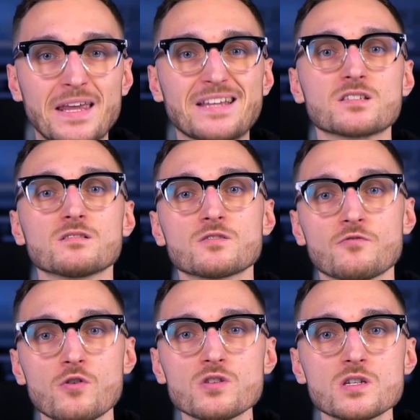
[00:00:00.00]
In
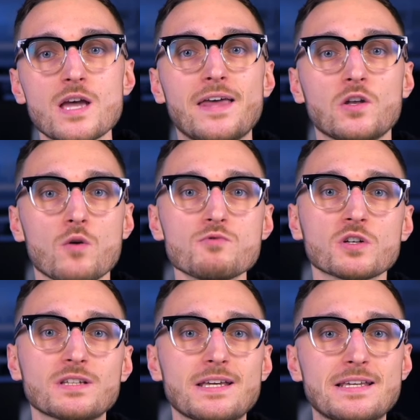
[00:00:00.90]
Salesforce, an
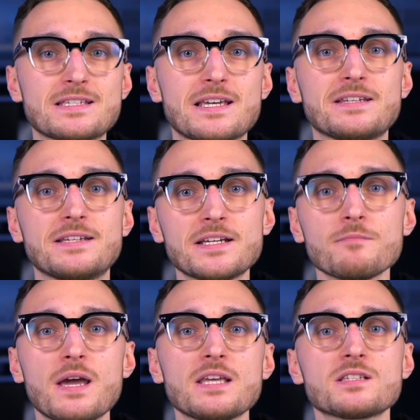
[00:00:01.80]
object is a
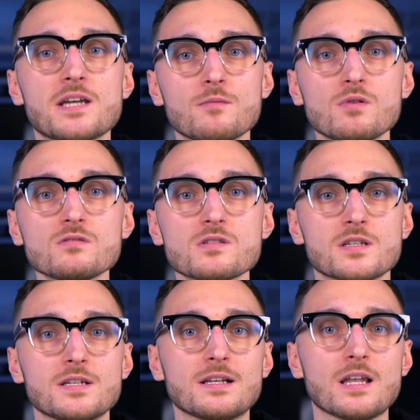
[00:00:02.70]
database table
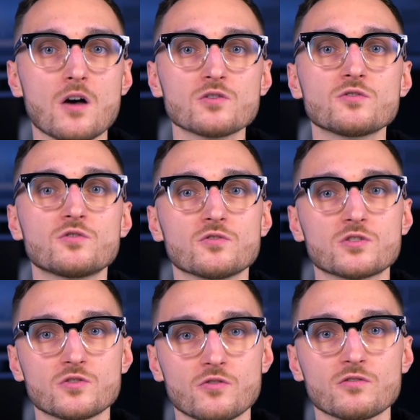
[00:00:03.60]
that allows you to
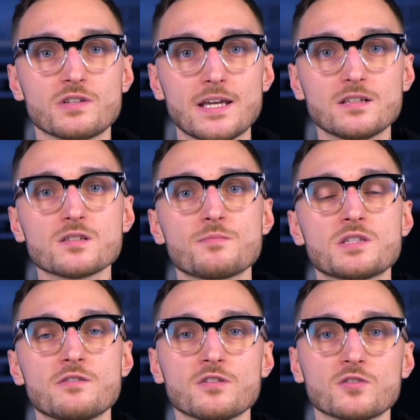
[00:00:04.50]
store data
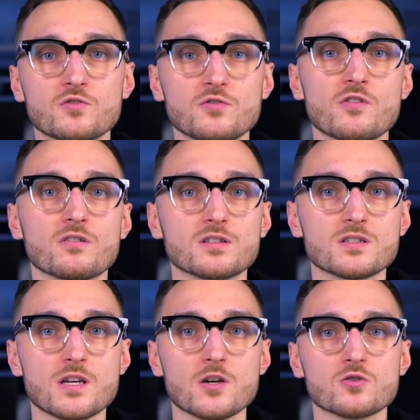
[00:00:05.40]
specific to your
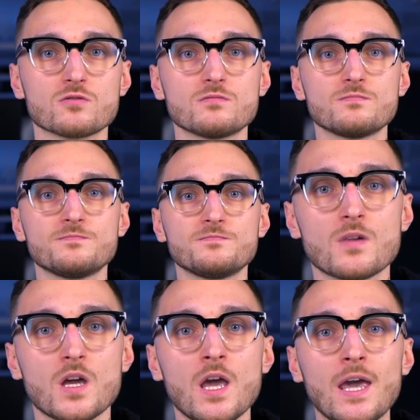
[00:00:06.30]
organization.
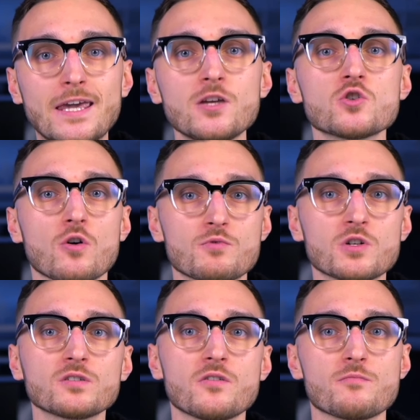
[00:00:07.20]
Each
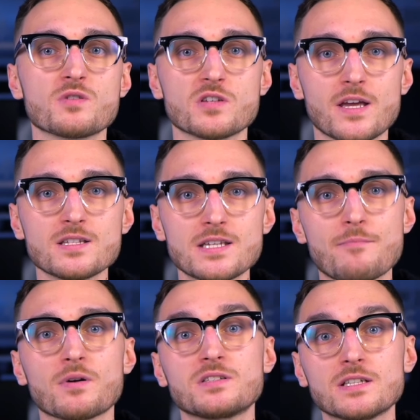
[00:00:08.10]
object represents a
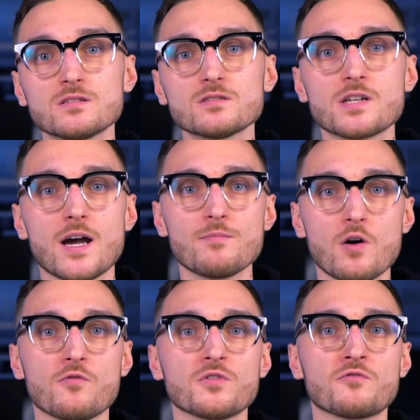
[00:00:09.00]
particular type
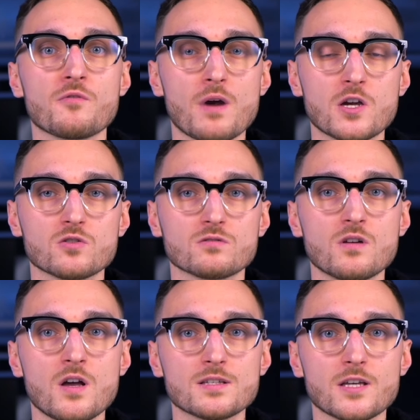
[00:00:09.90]
of
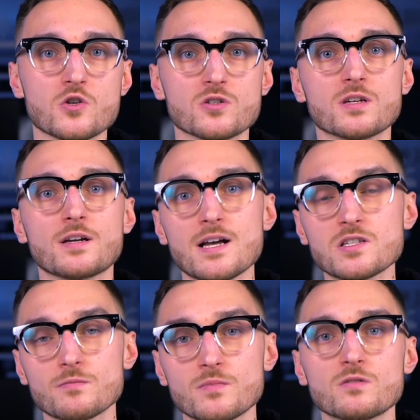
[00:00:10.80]
information, such as a
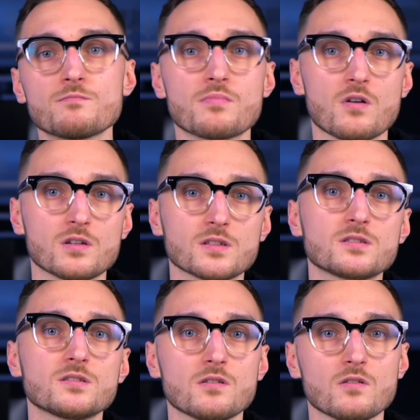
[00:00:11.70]
customer, product, or